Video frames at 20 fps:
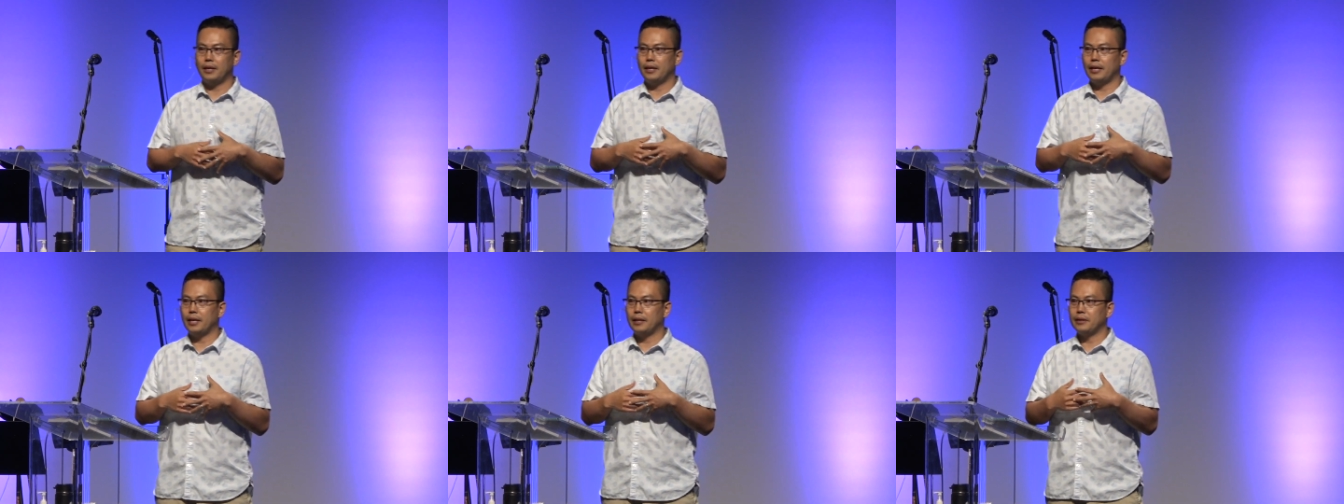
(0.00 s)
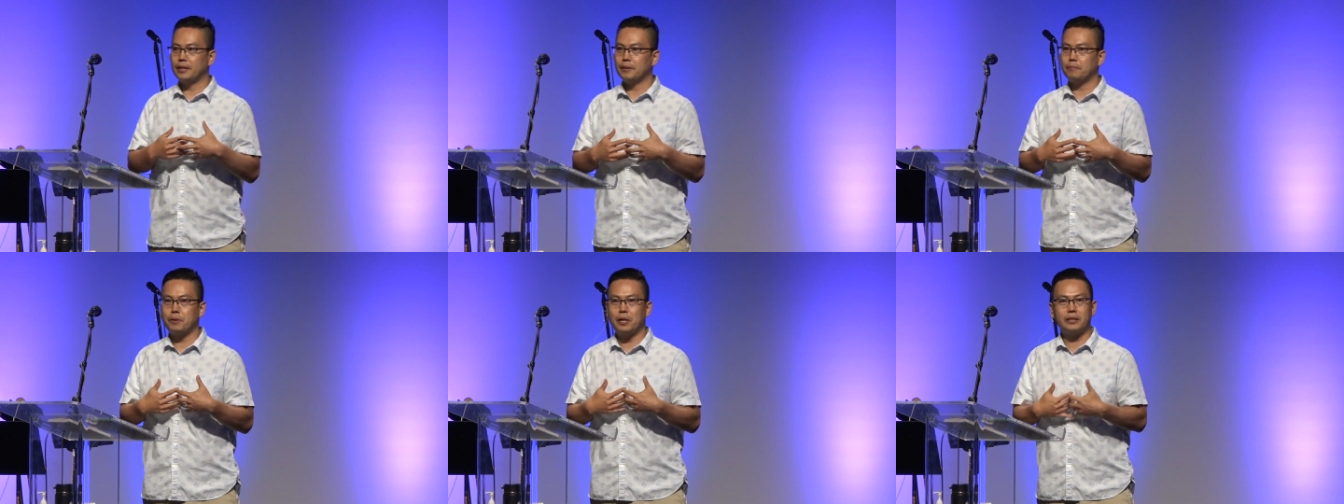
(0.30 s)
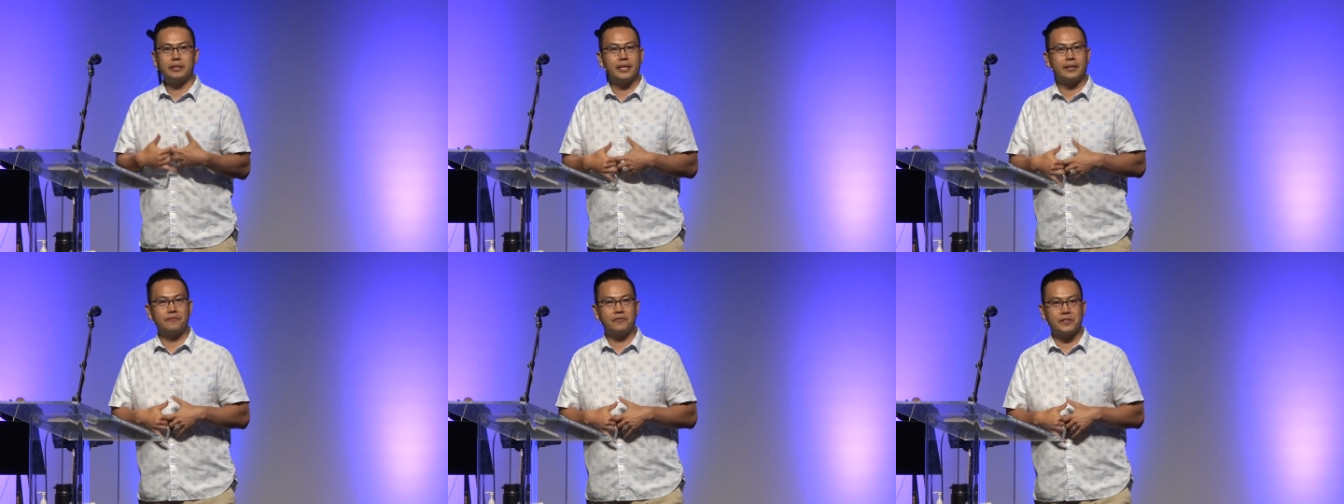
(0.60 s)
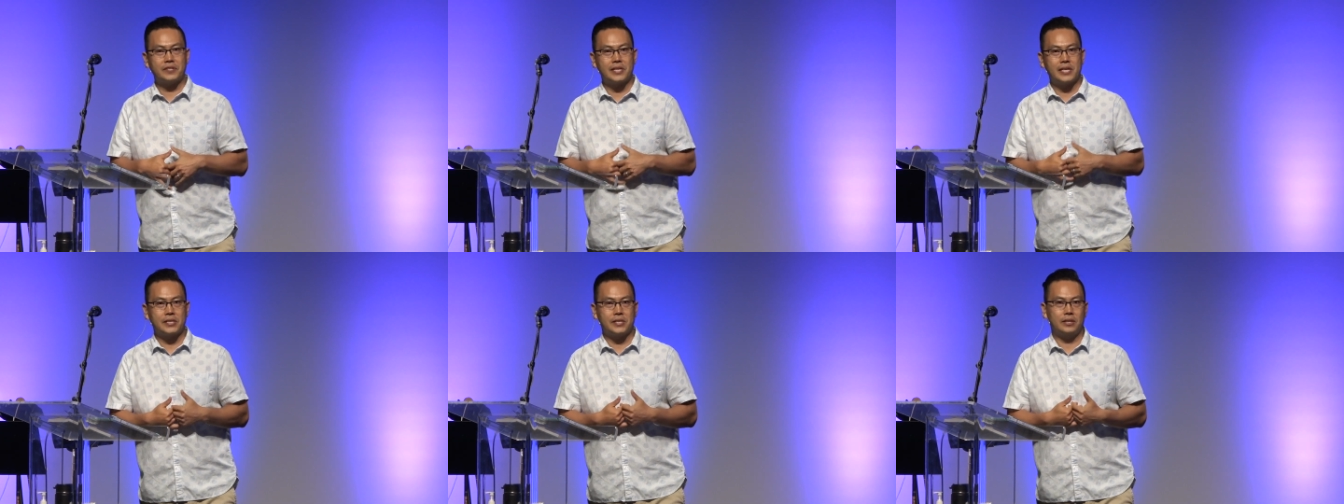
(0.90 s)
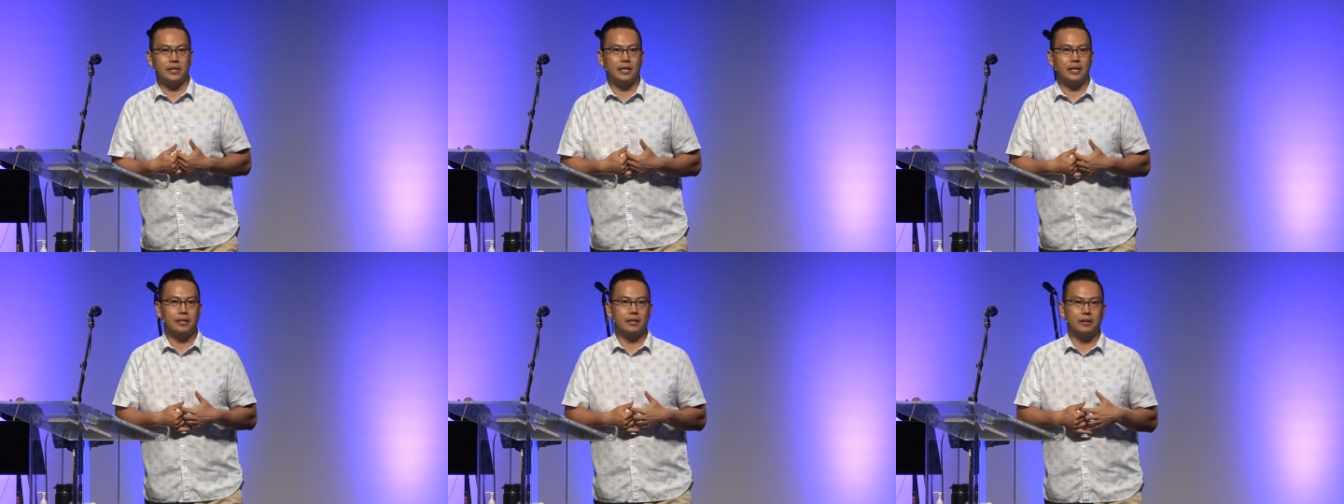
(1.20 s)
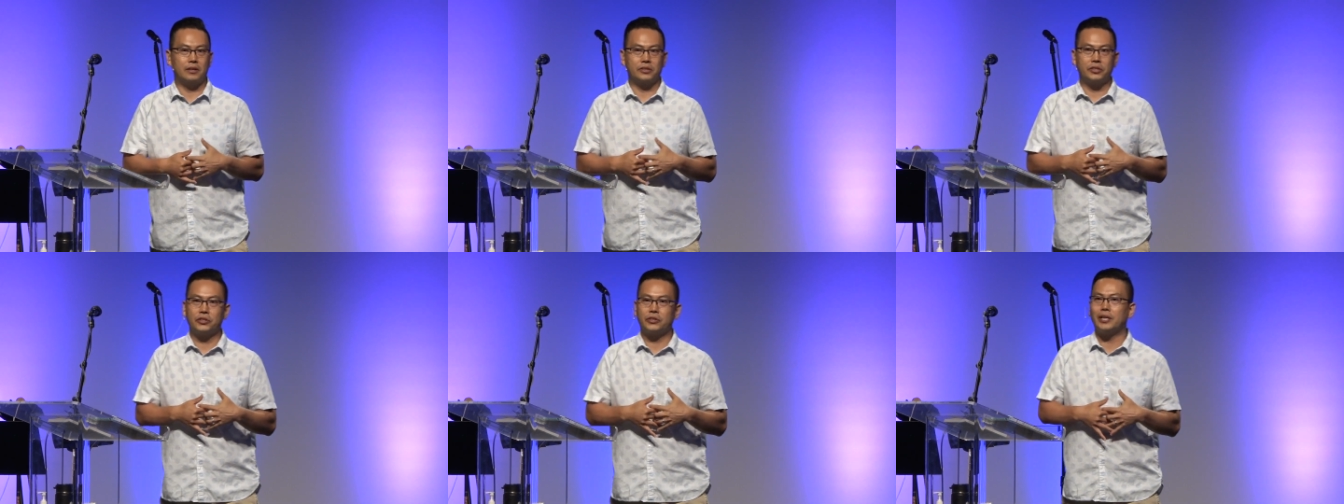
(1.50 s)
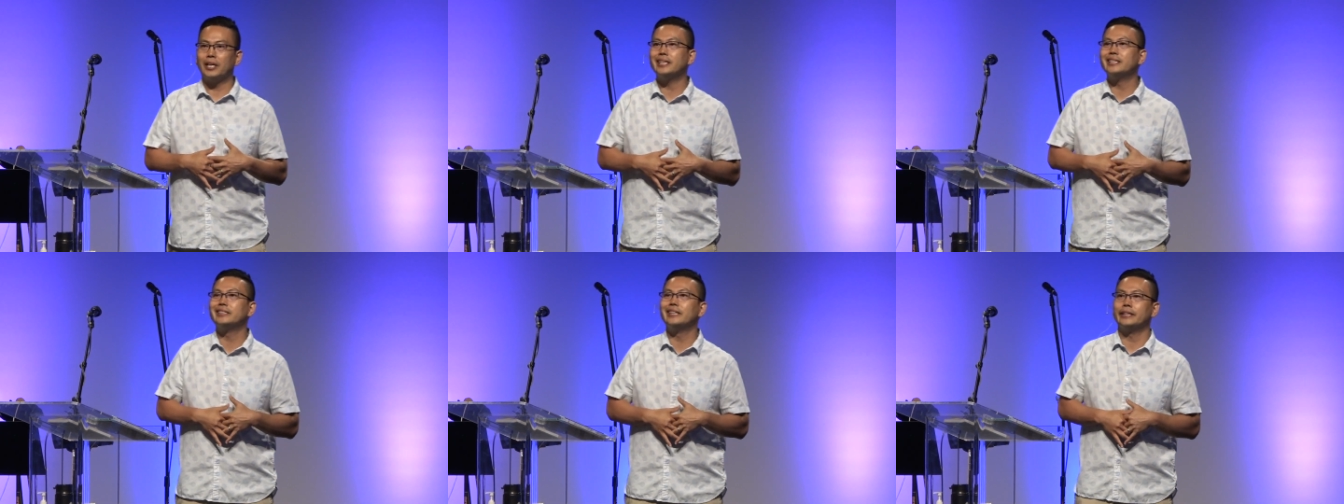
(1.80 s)
and they probably emphasize a lot on your
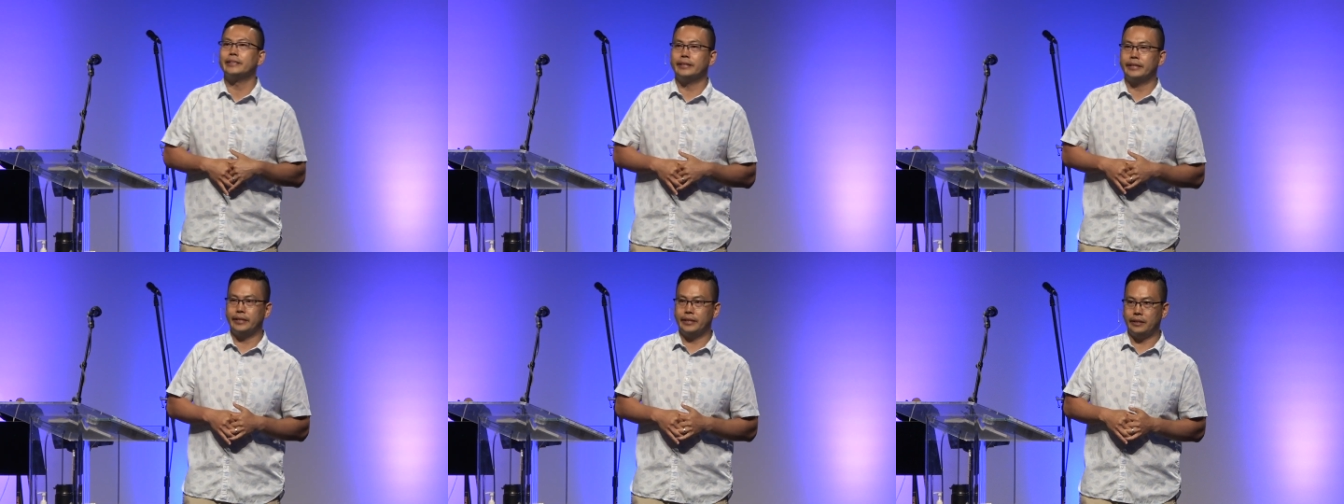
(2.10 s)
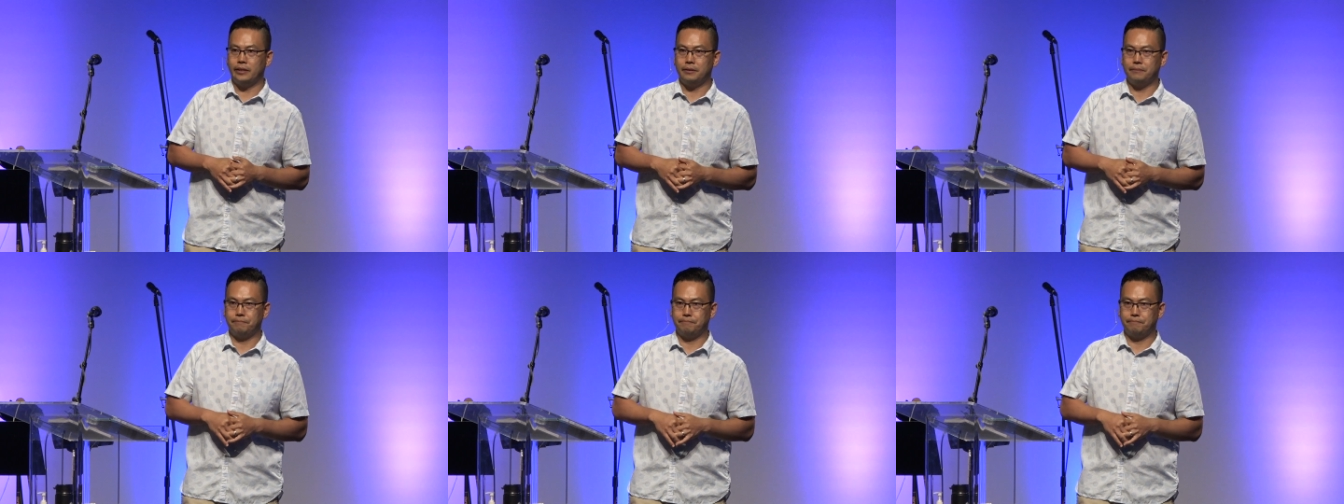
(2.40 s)
identity